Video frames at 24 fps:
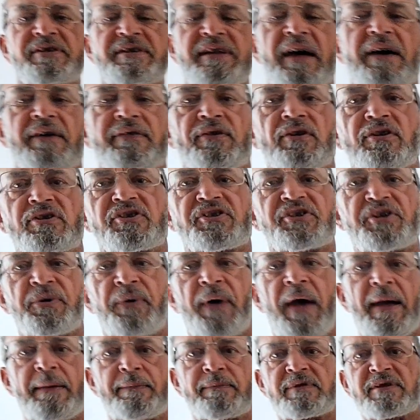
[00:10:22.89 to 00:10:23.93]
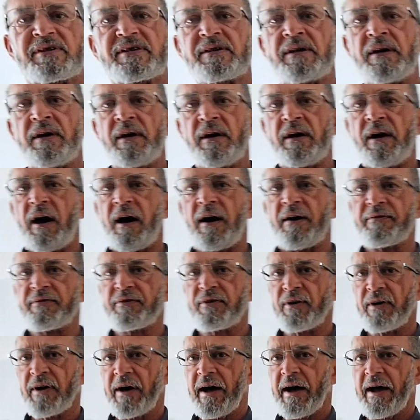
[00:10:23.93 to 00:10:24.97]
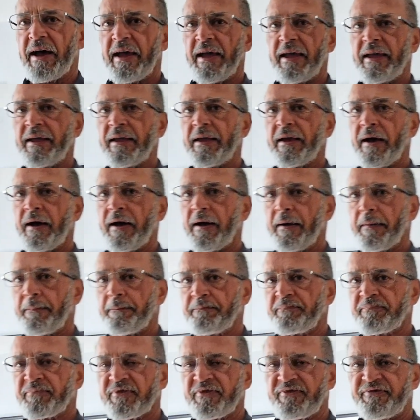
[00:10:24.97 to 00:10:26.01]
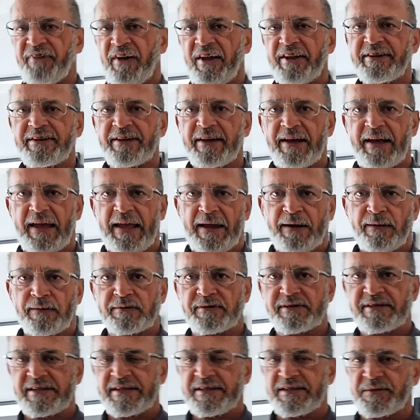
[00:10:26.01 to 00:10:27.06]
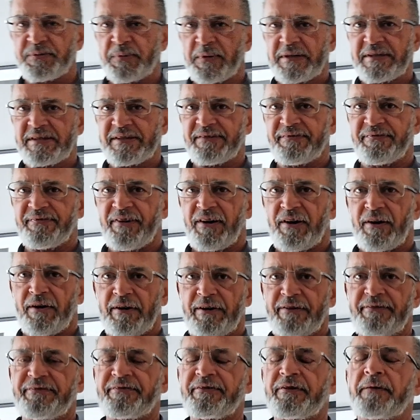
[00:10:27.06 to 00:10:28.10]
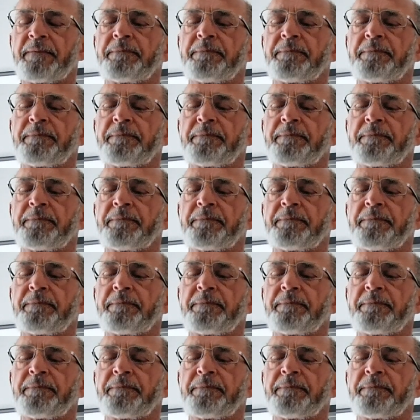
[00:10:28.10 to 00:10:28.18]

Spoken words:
Now I've got two amps. I've got a Fender LT25,